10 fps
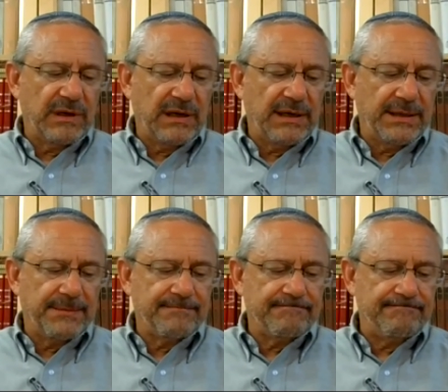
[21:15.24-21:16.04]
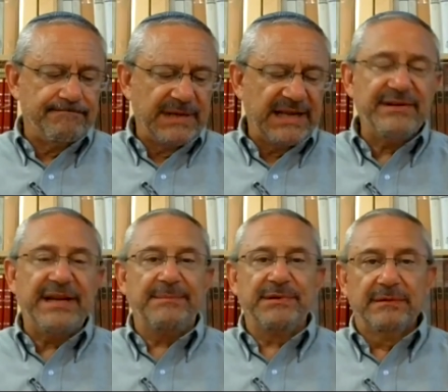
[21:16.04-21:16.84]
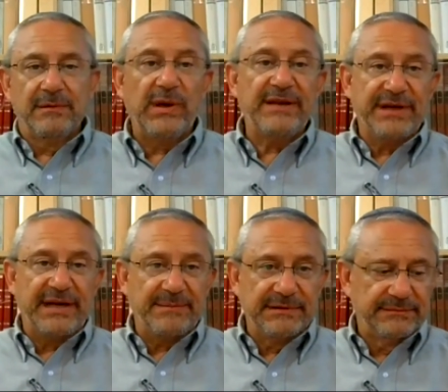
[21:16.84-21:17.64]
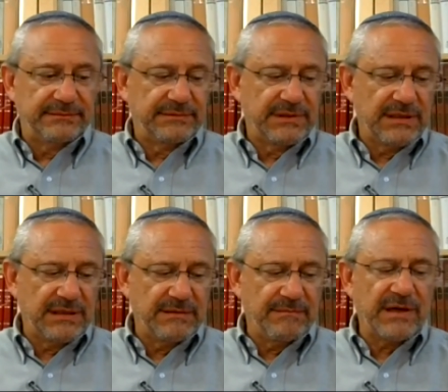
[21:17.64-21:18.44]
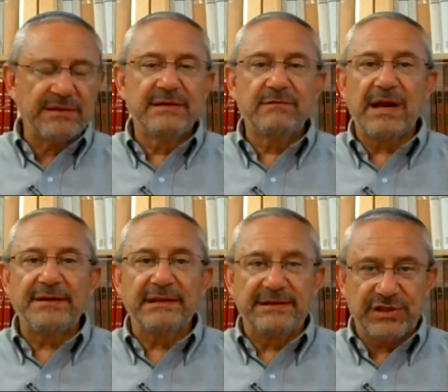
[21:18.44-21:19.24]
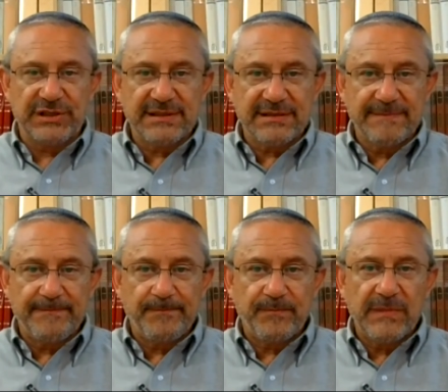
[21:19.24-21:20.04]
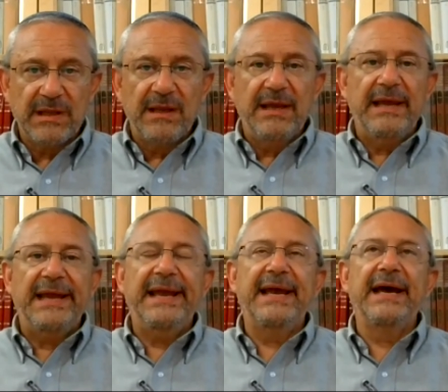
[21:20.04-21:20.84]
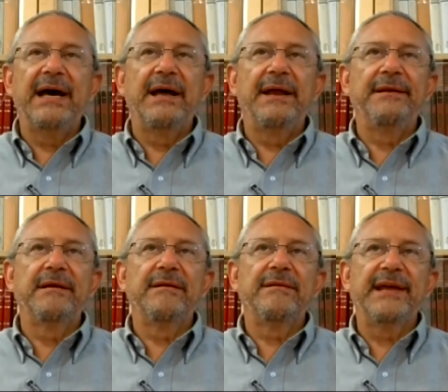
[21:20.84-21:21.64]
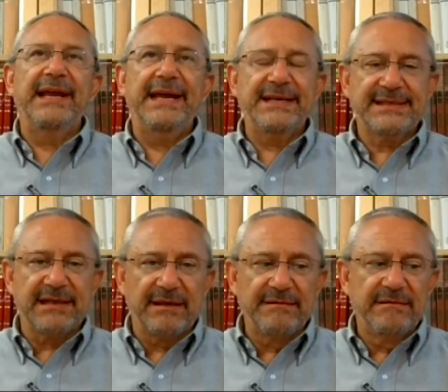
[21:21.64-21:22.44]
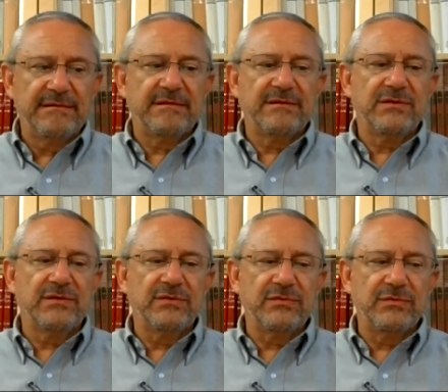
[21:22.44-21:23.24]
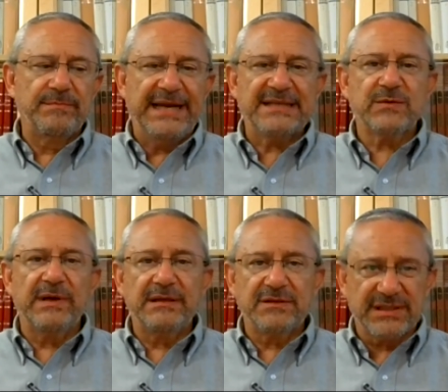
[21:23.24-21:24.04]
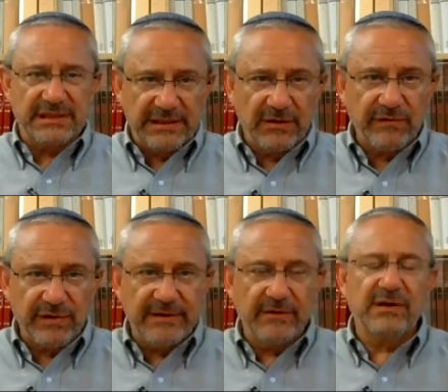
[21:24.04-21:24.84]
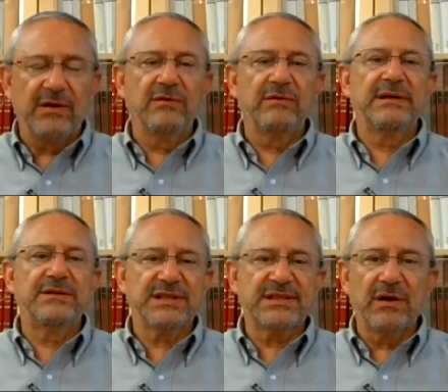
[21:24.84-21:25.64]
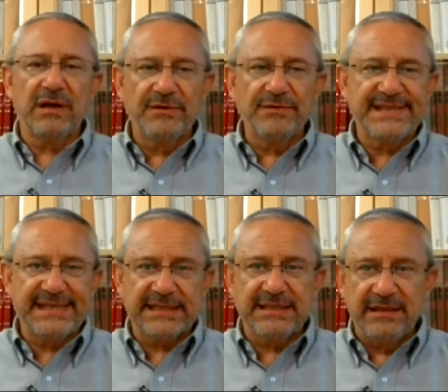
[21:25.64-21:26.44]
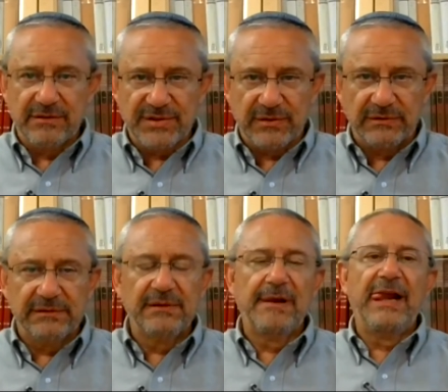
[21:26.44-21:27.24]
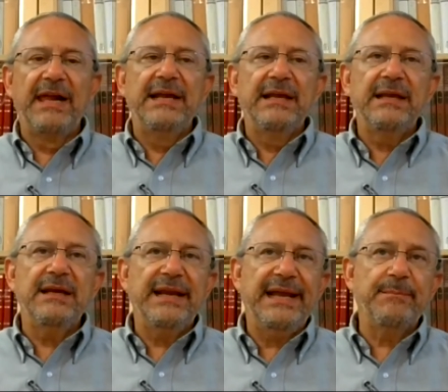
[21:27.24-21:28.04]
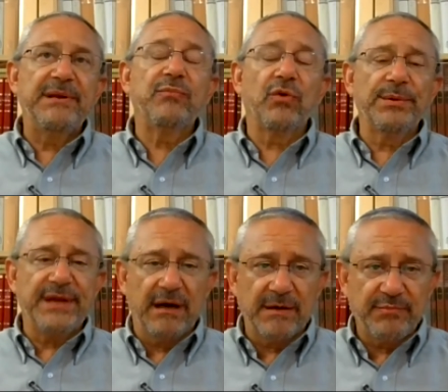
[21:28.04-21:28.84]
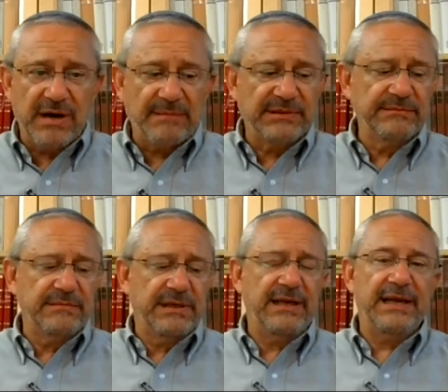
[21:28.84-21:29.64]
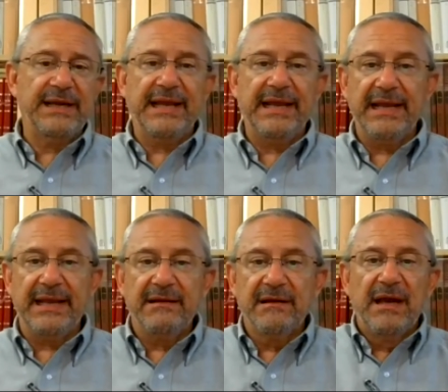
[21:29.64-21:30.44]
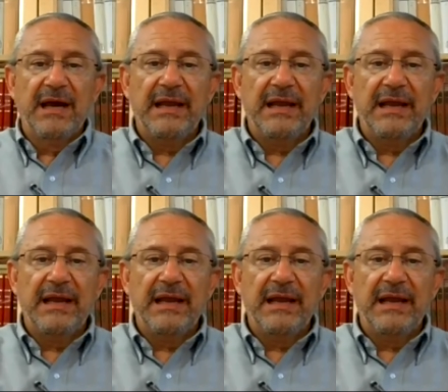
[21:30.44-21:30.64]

I have a neighbor, we have a neighbor, Martin and Rhonda Lifshitz. And they had a son who passed away just a little over a year ago, just under 16 years old. He had been born with a heart problem. He had a